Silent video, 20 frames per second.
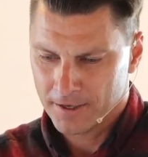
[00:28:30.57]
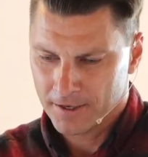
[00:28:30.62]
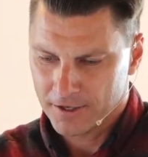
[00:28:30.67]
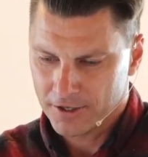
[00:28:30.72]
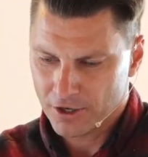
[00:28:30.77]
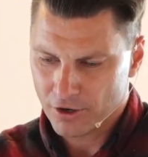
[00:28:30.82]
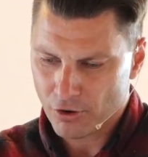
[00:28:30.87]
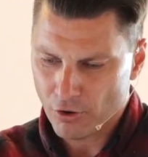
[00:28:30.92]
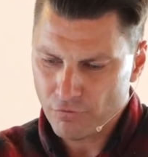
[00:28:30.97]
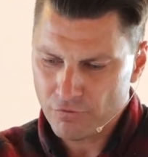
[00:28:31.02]
You
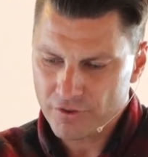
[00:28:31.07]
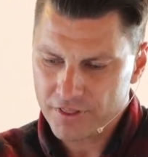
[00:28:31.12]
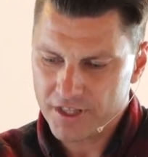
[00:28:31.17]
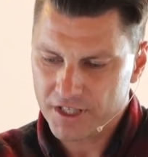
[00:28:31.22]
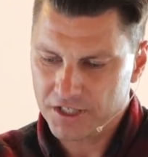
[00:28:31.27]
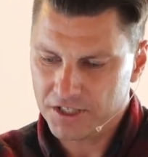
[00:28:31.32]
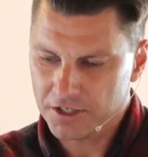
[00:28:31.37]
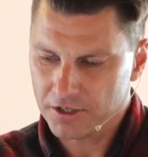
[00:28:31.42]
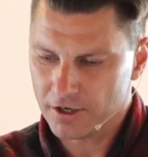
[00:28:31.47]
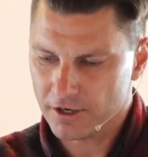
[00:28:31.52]
know, over the
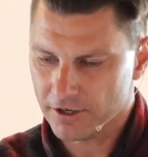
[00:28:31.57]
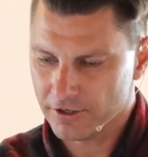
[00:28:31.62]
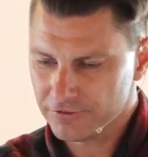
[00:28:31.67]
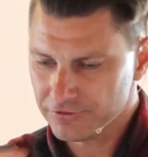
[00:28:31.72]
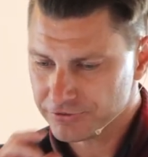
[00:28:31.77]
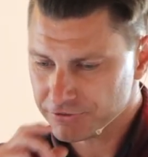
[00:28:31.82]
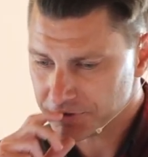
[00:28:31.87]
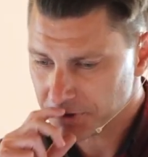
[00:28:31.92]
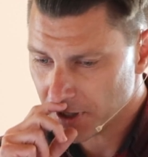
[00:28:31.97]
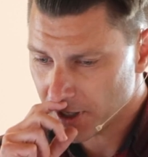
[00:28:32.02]

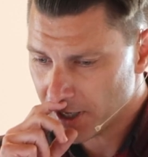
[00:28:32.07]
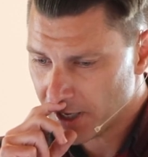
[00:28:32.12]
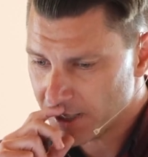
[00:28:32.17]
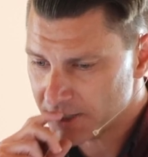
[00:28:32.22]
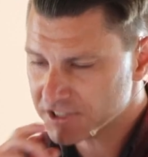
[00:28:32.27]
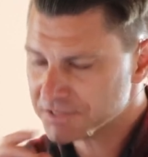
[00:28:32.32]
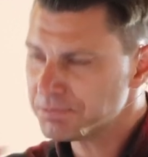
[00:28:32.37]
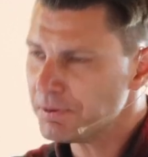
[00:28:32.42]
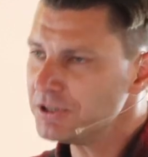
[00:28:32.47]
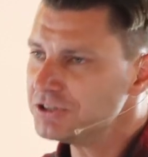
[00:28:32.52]
years,
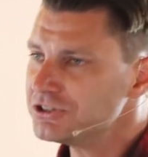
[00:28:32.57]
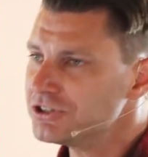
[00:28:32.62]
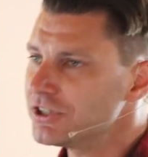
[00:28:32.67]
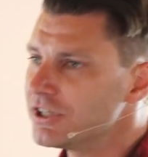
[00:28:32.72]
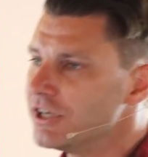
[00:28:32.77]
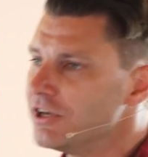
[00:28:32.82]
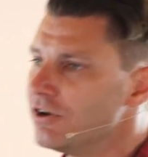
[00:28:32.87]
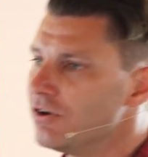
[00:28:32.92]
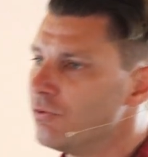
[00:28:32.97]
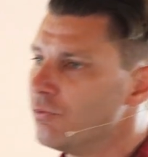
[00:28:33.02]

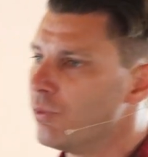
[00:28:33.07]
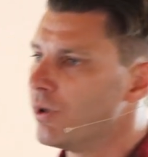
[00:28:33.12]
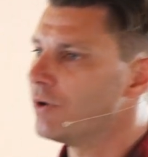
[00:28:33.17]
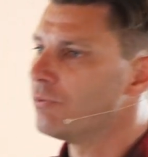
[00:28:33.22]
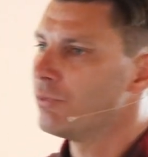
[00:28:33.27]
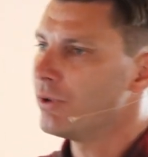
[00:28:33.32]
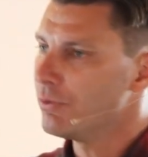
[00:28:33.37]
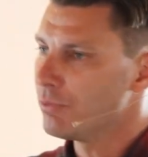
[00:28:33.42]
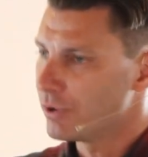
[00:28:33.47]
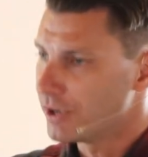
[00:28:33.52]
especially when
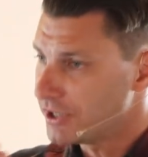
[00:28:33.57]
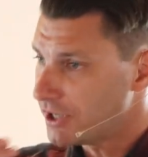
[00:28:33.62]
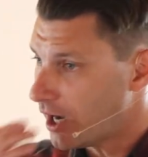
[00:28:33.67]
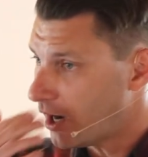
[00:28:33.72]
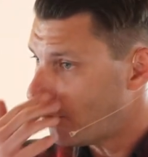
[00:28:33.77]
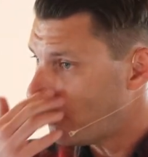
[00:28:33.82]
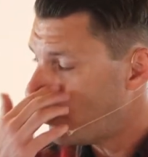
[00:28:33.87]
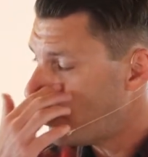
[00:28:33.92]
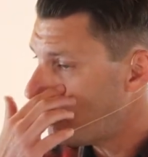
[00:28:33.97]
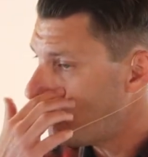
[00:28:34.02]
we were
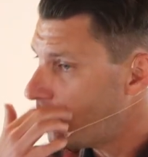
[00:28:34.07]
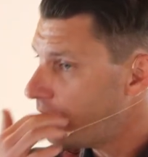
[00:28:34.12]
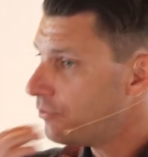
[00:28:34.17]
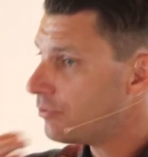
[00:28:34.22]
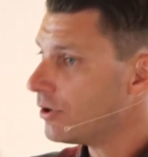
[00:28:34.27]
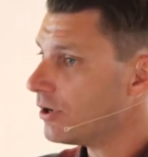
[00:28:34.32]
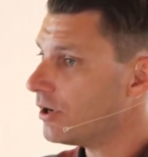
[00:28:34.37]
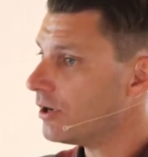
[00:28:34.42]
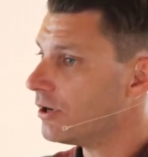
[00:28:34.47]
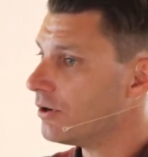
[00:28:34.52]
young, when we
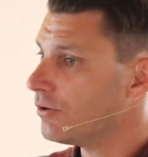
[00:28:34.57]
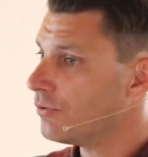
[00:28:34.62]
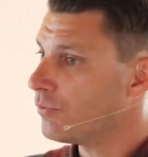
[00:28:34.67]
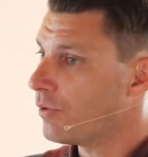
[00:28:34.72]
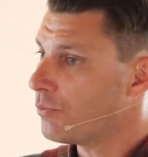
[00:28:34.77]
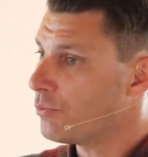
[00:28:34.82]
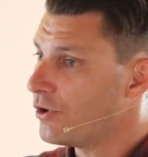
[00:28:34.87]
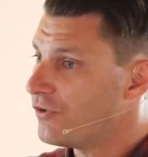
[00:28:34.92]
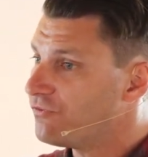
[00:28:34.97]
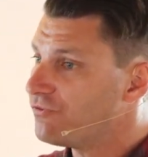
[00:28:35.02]
were when
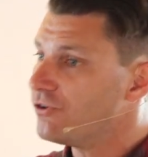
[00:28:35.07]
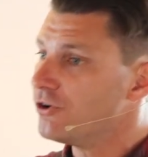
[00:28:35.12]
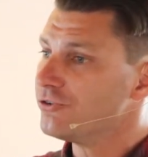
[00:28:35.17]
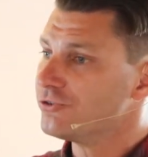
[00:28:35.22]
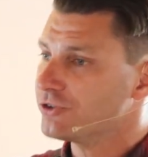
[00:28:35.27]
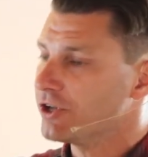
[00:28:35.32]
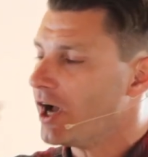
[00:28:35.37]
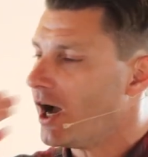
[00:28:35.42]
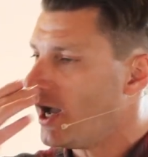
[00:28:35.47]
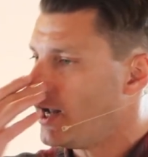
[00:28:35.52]
we first
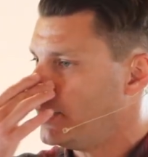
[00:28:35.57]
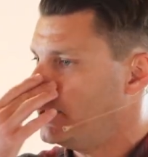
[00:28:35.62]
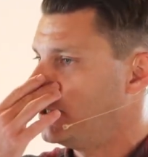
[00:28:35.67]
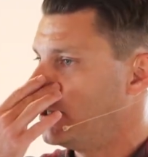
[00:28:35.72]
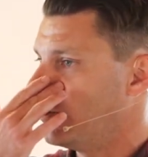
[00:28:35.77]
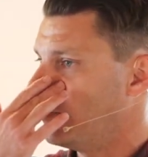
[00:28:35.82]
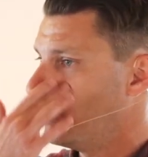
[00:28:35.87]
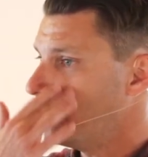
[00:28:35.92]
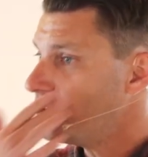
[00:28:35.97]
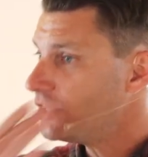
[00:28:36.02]
got here,
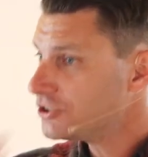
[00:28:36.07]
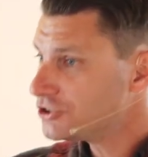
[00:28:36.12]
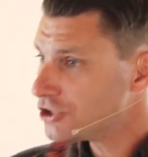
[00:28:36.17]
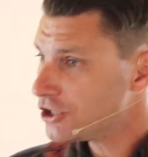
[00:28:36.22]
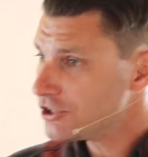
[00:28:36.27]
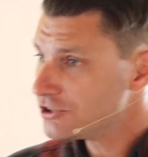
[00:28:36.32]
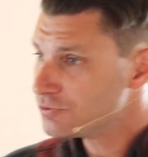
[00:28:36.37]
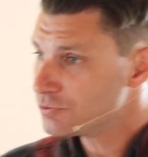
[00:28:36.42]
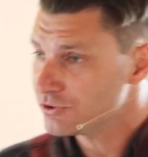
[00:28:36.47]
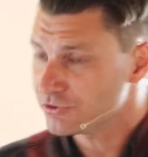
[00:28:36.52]
when the
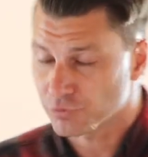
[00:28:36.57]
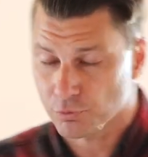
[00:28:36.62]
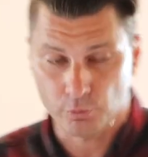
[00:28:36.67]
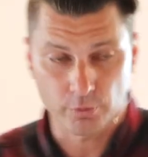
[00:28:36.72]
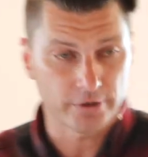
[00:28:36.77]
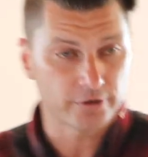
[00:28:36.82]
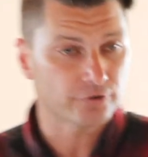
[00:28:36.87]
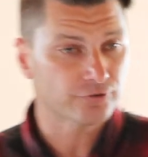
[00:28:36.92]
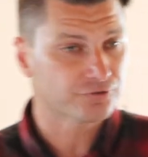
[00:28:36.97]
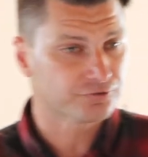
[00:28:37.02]
church was
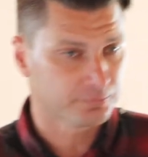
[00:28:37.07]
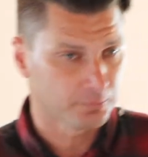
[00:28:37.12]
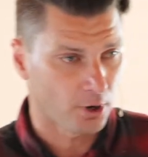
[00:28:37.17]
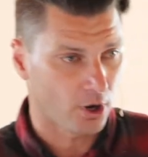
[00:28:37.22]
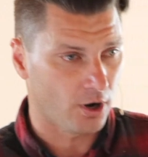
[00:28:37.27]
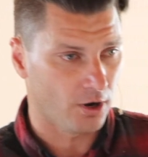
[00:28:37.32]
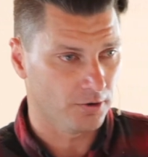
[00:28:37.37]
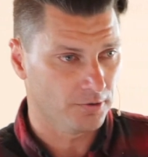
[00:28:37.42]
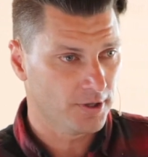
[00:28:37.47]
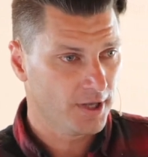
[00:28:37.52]
real
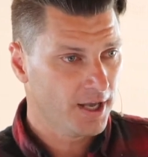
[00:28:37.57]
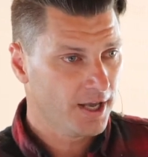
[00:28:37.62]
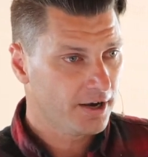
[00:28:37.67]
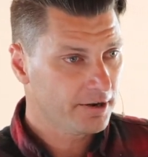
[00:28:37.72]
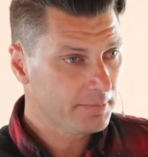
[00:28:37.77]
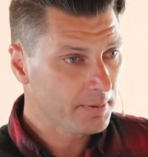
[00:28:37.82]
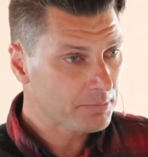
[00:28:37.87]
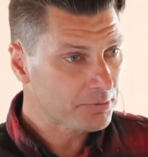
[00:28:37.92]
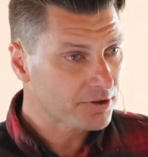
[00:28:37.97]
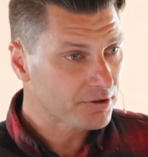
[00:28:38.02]
small. I
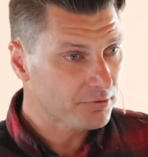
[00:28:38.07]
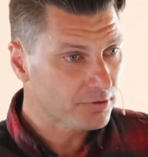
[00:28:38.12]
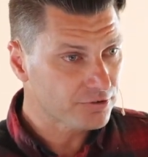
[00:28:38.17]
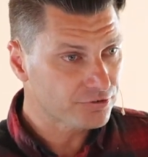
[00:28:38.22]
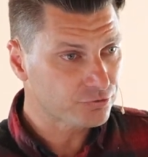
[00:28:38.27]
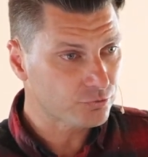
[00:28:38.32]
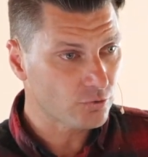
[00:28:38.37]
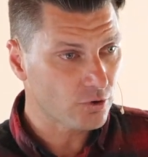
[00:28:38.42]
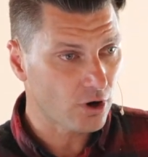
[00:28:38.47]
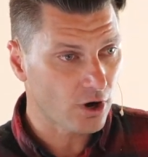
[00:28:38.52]
remember there
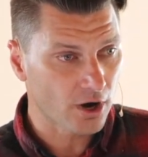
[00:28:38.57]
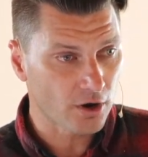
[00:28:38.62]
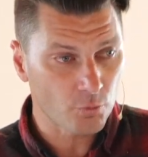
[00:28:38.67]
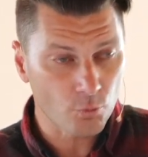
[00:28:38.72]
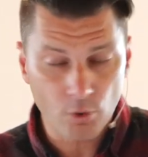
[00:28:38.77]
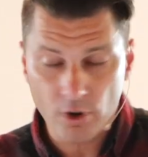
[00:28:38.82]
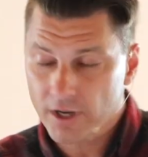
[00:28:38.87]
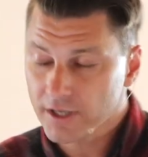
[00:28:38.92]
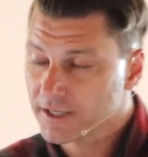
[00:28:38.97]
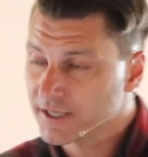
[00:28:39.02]
was on
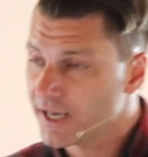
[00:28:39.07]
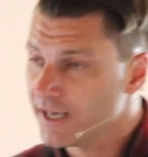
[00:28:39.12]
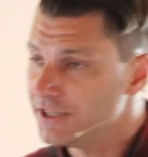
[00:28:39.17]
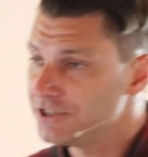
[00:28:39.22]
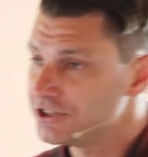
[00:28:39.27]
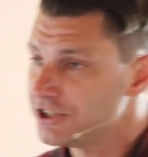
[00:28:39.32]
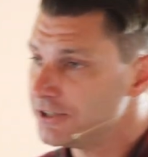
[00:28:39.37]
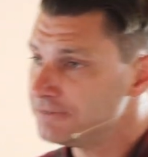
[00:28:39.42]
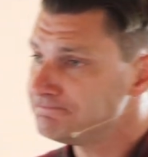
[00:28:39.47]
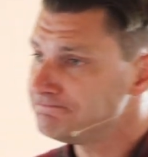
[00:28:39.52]
one occasion